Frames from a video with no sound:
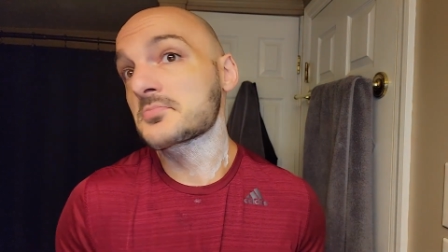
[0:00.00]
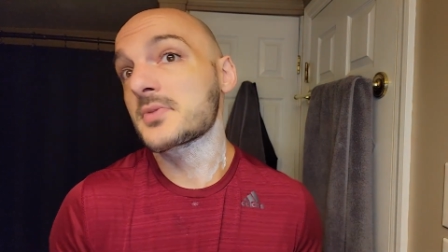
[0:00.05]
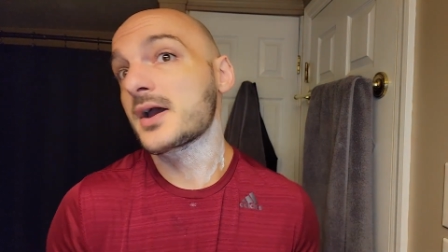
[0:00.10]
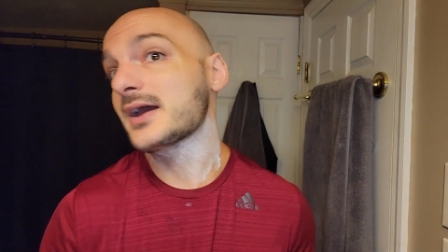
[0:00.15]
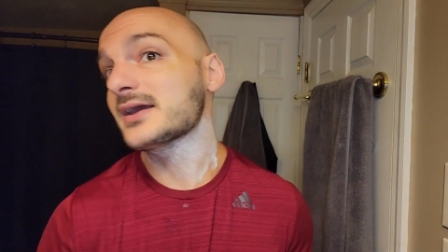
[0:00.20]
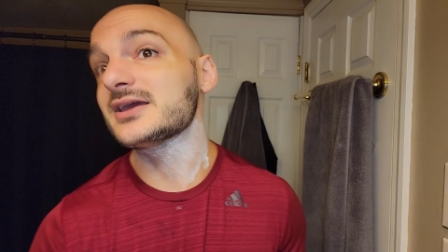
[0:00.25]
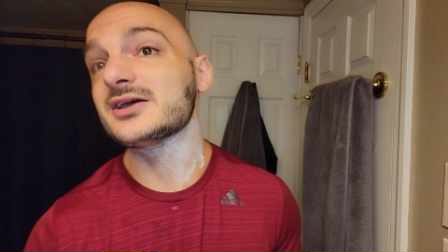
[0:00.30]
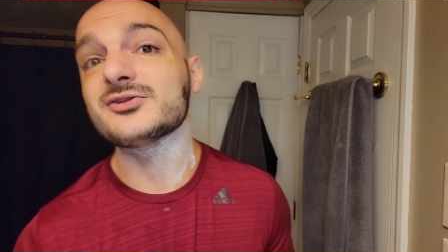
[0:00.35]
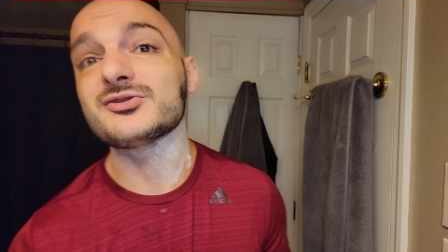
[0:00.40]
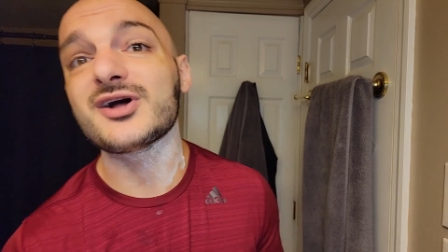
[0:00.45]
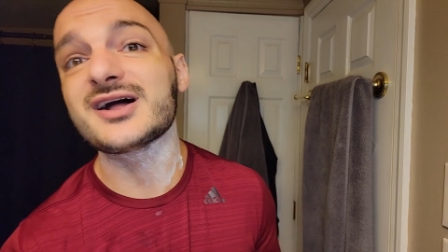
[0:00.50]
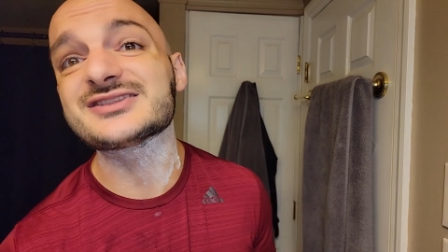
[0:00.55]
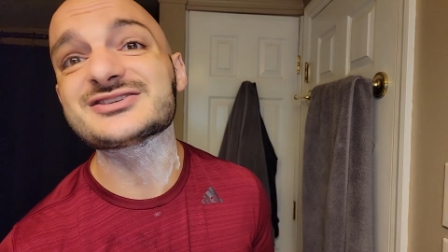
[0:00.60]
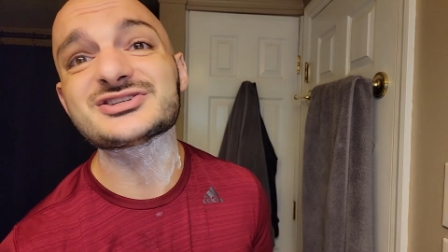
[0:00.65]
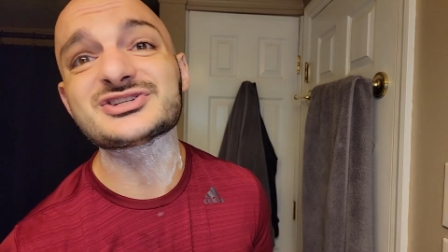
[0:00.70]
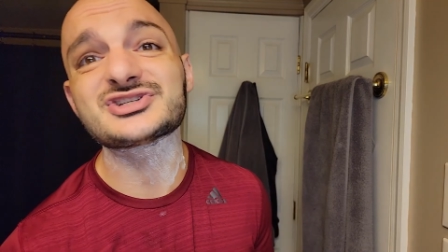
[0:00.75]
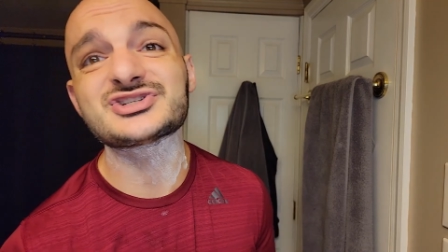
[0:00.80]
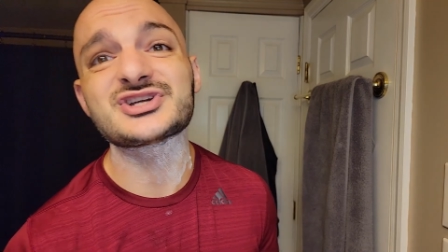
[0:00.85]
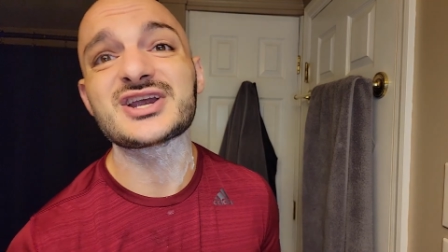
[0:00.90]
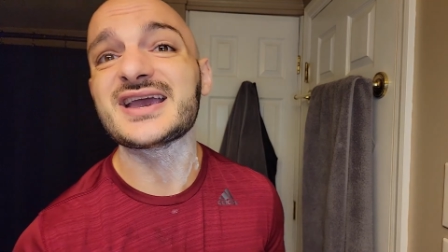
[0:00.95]
I get lots
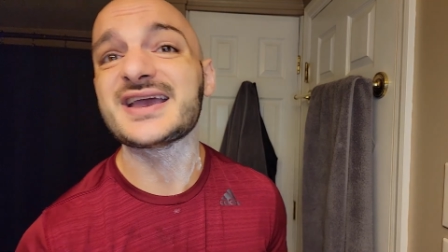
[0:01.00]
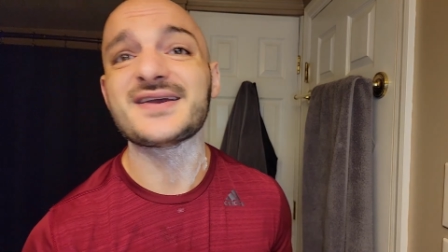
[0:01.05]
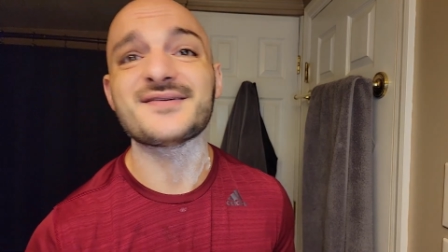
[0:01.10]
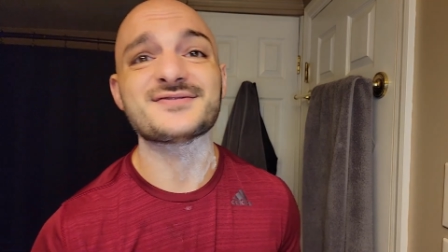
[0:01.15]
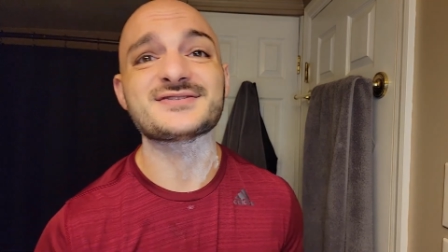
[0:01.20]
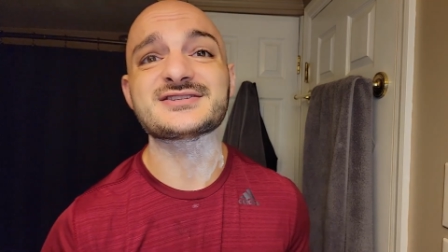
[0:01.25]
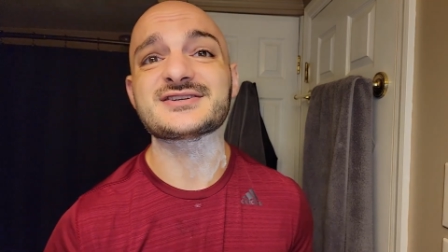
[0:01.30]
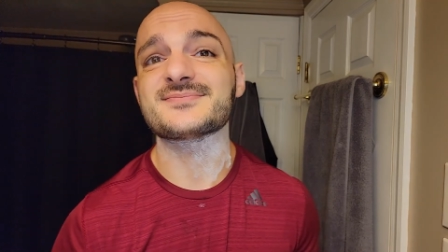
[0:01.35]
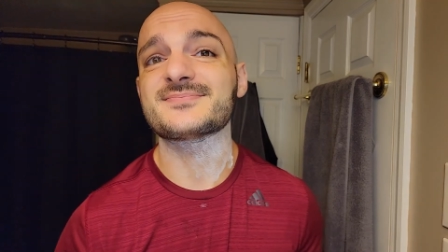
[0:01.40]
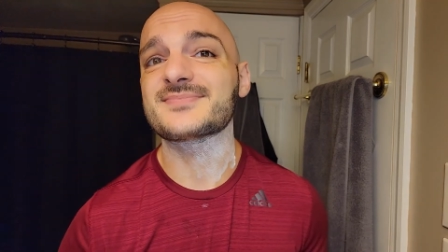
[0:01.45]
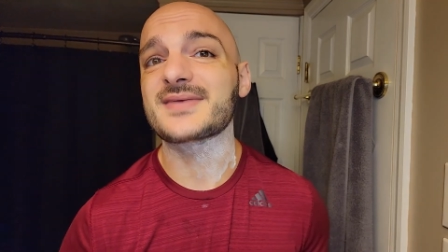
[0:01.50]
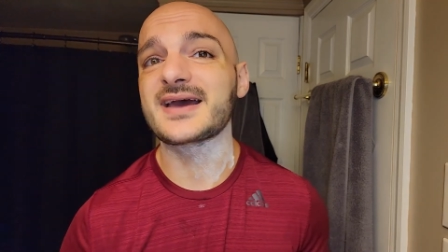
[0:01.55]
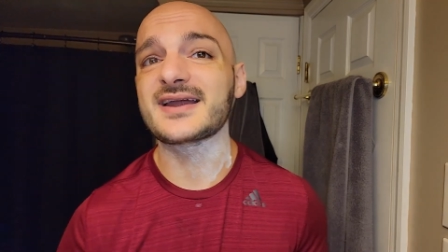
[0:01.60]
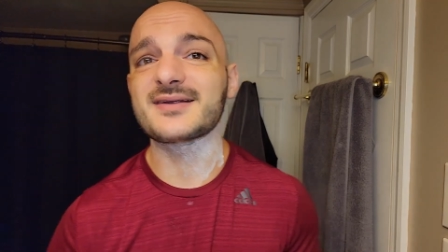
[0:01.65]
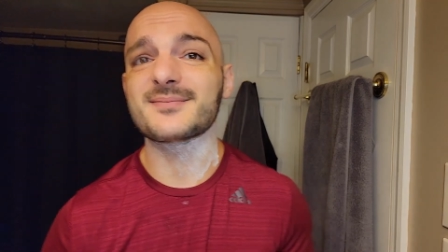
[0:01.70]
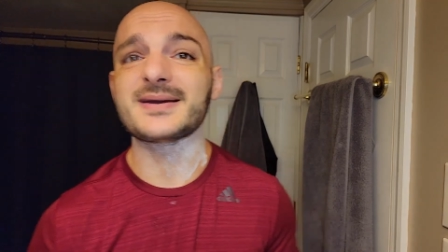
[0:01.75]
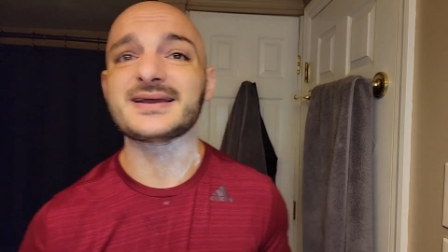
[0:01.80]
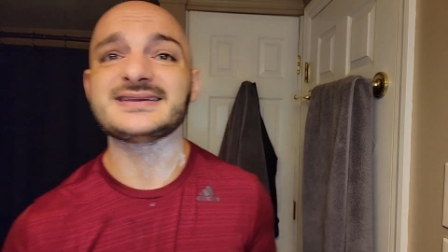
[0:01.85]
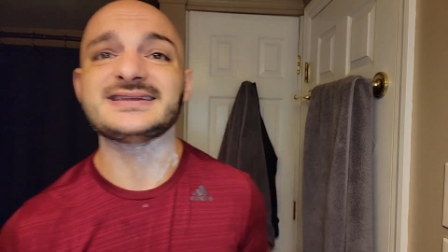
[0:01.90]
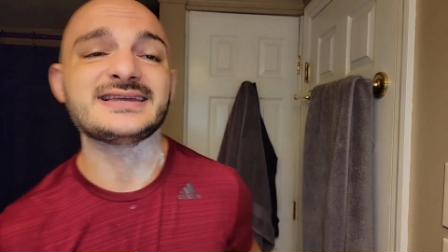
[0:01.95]
of shaves out
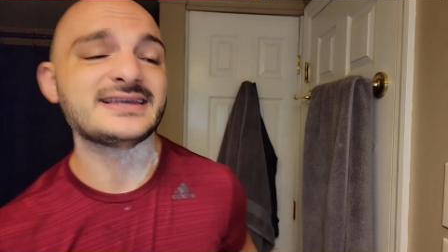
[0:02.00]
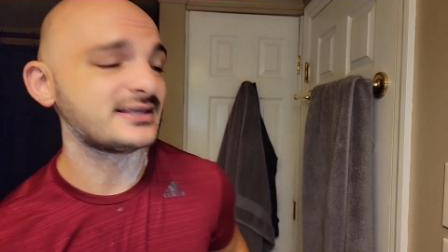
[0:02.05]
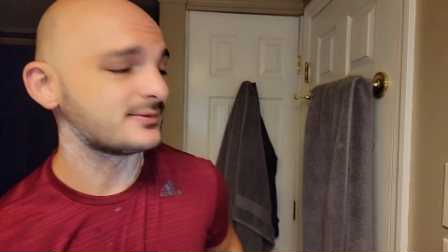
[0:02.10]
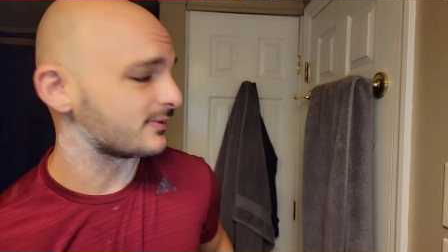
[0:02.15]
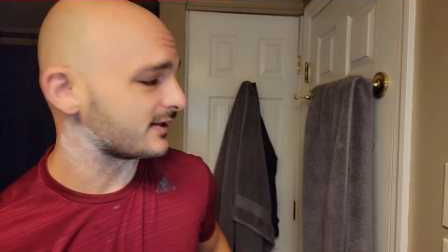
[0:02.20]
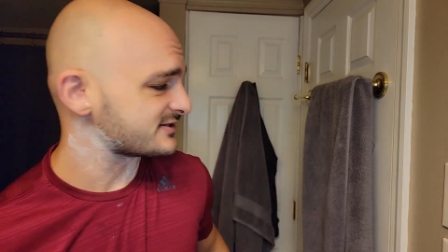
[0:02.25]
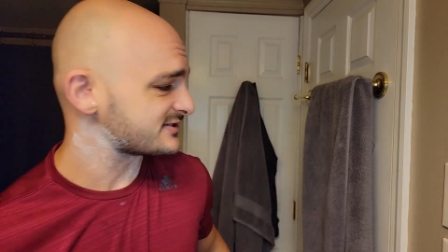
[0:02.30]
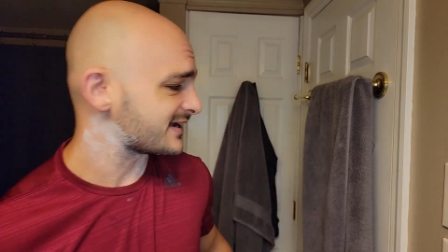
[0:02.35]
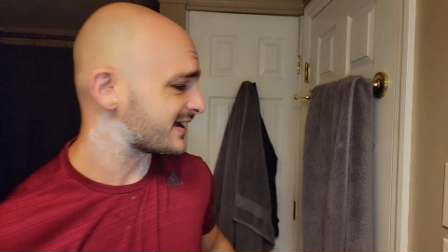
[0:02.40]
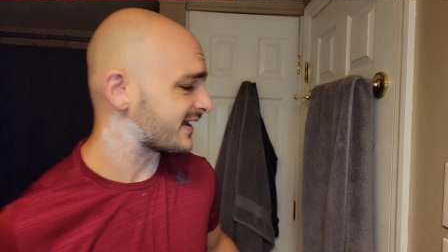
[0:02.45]
of my DE blades.